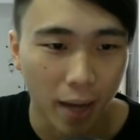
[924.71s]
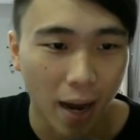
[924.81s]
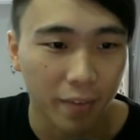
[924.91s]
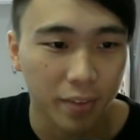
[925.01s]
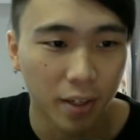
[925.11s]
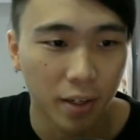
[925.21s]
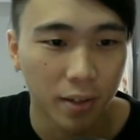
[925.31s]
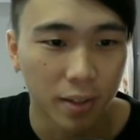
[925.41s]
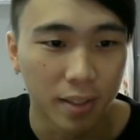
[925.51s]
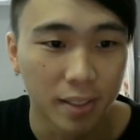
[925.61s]
Arthur
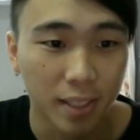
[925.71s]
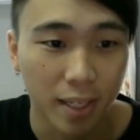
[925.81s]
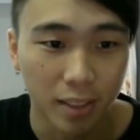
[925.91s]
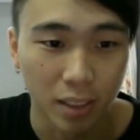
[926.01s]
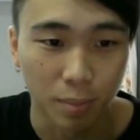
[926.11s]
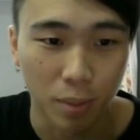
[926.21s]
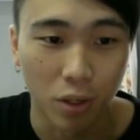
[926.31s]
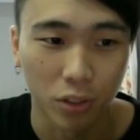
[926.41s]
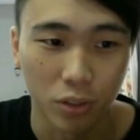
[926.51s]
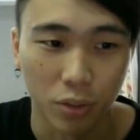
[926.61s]
in this case is
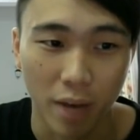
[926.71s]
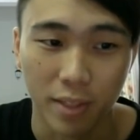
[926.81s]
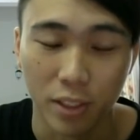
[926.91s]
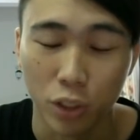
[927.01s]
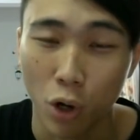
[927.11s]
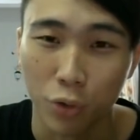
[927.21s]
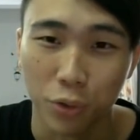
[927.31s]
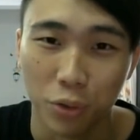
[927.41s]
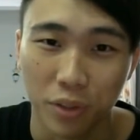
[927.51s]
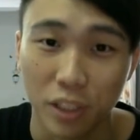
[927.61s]
because you have this
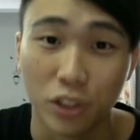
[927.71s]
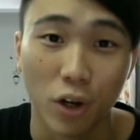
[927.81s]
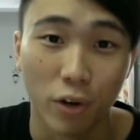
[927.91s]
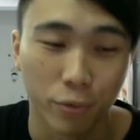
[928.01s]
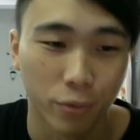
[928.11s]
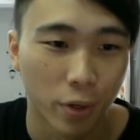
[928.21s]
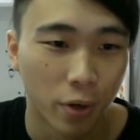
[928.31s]
auto dissolve